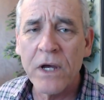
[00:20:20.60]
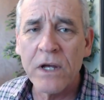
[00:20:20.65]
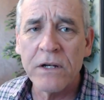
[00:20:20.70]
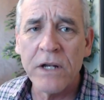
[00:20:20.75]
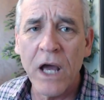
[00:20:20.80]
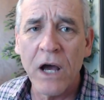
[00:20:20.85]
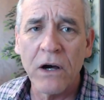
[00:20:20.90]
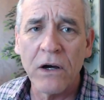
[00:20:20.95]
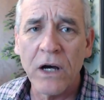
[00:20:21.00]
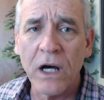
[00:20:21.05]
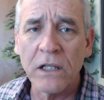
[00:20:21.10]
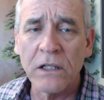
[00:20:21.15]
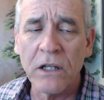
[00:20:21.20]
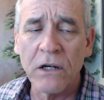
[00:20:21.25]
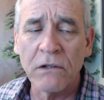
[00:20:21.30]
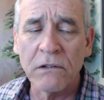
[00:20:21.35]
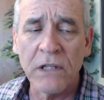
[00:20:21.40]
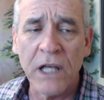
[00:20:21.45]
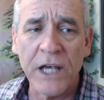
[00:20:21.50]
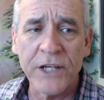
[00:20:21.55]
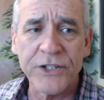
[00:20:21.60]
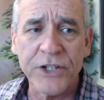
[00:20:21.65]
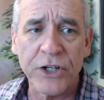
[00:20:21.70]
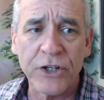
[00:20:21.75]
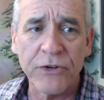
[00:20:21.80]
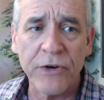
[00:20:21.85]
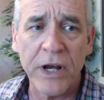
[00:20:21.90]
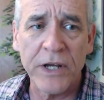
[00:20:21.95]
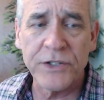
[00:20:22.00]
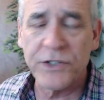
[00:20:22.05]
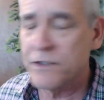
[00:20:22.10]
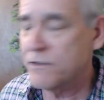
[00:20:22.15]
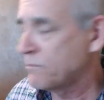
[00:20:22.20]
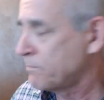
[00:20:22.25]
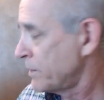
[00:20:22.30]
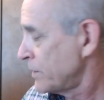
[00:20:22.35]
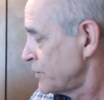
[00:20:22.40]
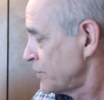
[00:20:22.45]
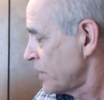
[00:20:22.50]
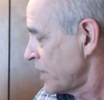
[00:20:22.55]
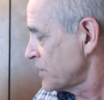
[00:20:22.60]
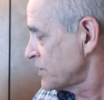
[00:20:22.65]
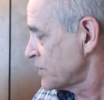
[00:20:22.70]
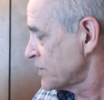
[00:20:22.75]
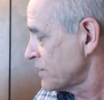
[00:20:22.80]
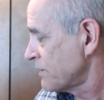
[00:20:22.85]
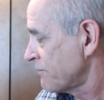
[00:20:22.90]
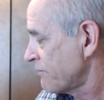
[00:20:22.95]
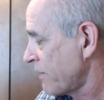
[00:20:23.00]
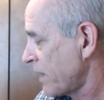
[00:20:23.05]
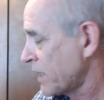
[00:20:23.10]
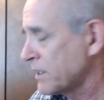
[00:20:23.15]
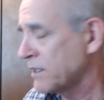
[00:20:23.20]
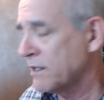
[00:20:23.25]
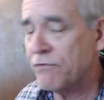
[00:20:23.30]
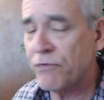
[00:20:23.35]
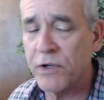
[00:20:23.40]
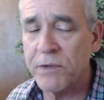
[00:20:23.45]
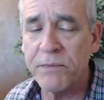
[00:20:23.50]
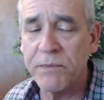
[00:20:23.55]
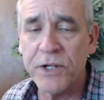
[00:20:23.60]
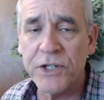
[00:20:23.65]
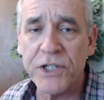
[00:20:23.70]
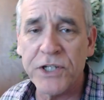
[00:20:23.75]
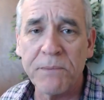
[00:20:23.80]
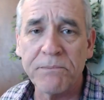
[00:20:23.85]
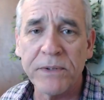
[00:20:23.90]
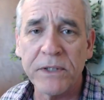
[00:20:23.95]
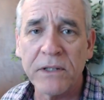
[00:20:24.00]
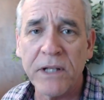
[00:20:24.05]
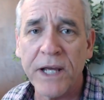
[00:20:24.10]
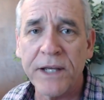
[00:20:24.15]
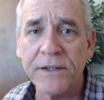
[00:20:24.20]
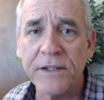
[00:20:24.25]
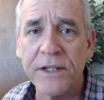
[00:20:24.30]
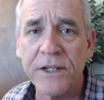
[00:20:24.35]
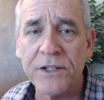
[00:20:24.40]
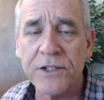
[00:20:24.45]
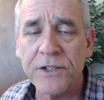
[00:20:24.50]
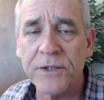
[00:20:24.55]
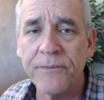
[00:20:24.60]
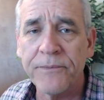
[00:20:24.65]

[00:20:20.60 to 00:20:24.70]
Now, a little less aggressive but just as effective would be something like this.